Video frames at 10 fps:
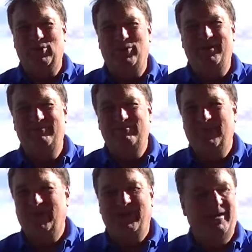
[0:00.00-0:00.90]
Lloyd,
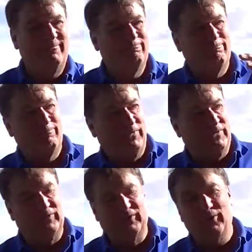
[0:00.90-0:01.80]
and
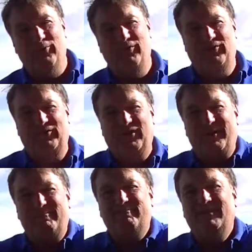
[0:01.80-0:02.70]
this is Eldridge
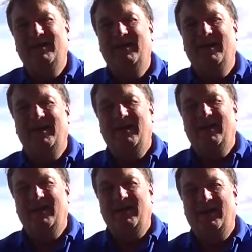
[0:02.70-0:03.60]
Estate.
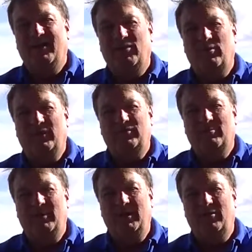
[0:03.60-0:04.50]
And the reason
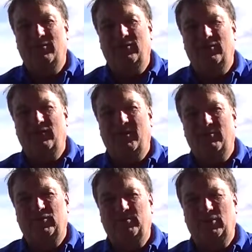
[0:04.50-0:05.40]
I'm here is the
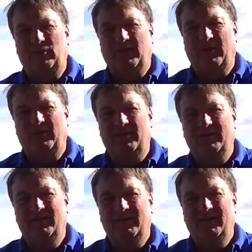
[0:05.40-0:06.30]
famous booze hunter
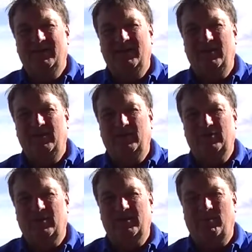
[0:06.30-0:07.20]
has
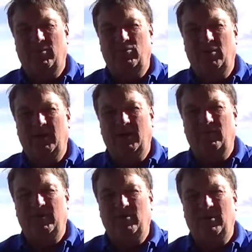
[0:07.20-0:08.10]
got a couple of really
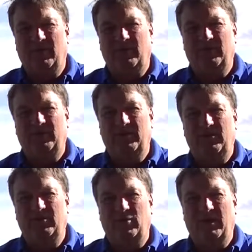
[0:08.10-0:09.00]
lovely wines that
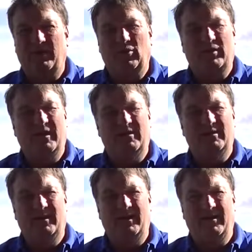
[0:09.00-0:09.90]
you ought to have a look at.
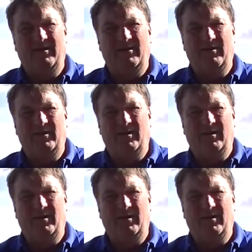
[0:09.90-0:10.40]
And